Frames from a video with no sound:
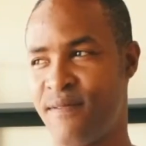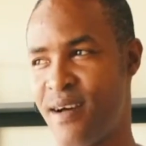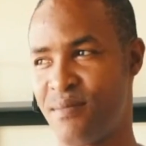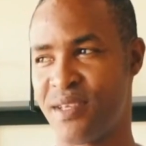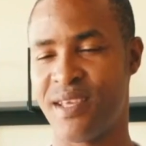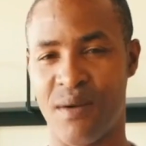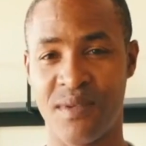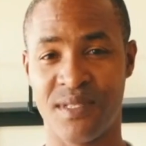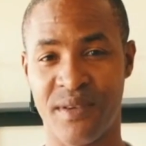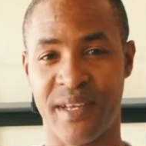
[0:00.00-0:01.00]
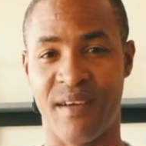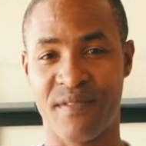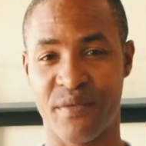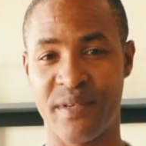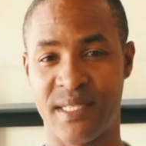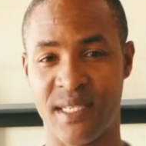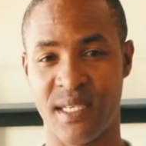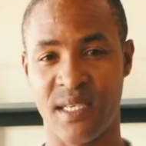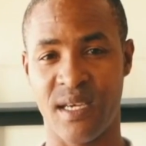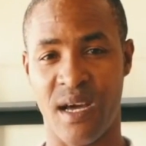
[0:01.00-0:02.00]
family I was looking after
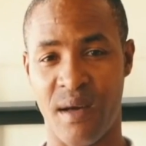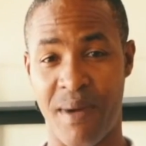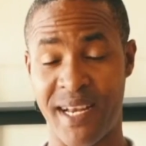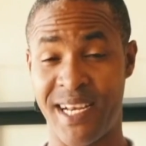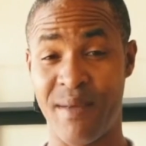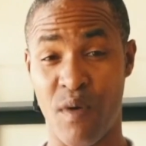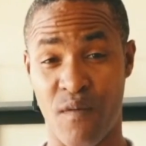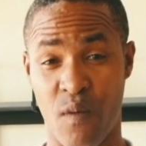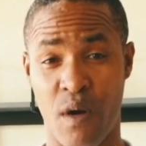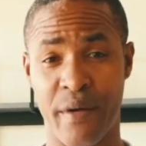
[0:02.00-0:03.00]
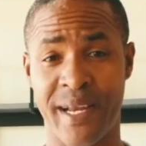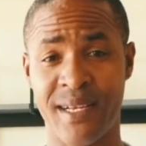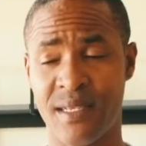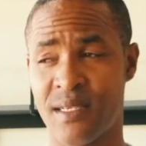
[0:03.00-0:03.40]
recently by the name of Warren.